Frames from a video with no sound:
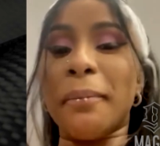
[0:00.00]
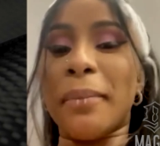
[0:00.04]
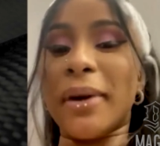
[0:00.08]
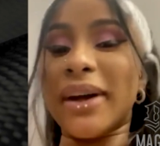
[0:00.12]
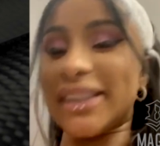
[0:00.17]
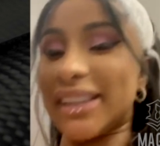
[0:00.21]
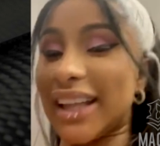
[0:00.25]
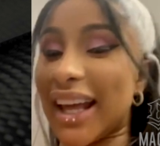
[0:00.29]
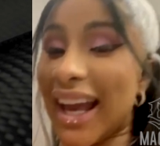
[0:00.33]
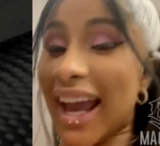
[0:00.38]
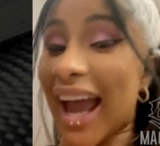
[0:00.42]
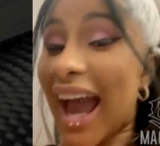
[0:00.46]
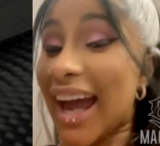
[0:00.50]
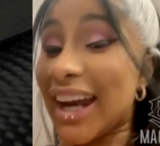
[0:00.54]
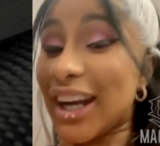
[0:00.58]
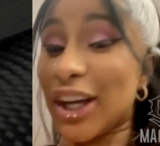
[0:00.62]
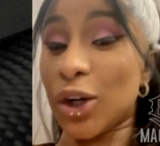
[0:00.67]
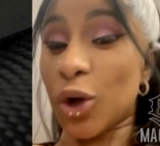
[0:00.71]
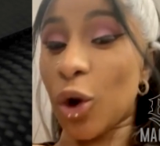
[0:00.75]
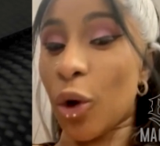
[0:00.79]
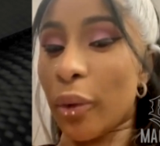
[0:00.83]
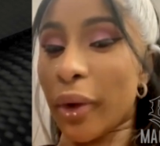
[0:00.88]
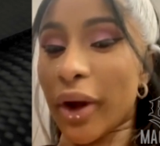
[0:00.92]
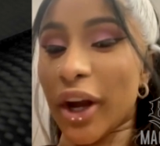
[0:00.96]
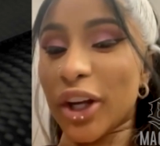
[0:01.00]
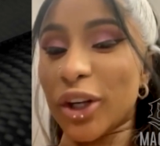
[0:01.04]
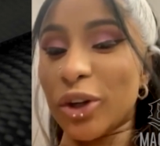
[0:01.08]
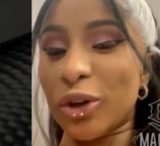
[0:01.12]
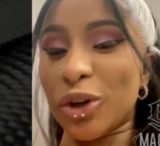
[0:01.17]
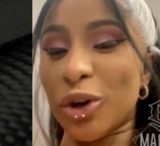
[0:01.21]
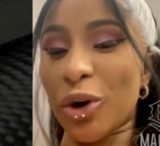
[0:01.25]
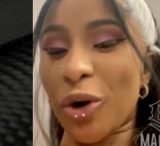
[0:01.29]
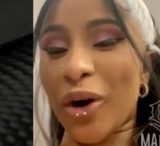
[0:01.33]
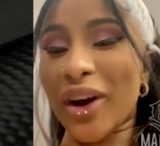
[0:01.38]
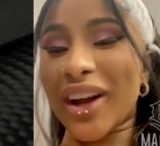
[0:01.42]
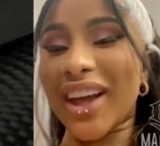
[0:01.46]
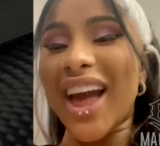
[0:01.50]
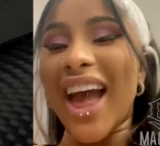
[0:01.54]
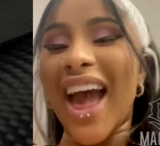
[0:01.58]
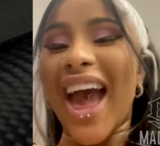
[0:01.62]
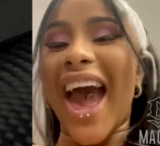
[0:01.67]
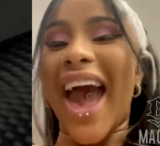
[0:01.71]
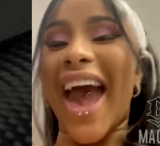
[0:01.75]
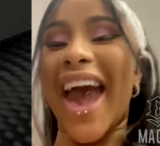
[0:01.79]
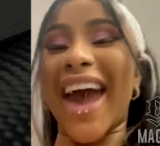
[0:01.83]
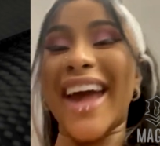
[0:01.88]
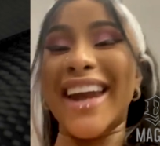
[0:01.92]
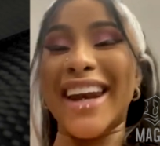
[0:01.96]
But they ain't had it nowhere in New York.
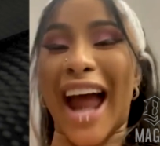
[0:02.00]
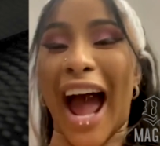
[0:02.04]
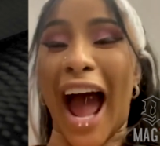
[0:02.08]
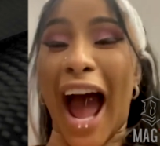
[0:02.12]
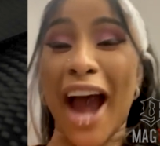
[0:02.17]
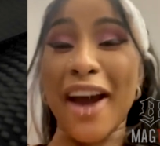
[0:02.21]
And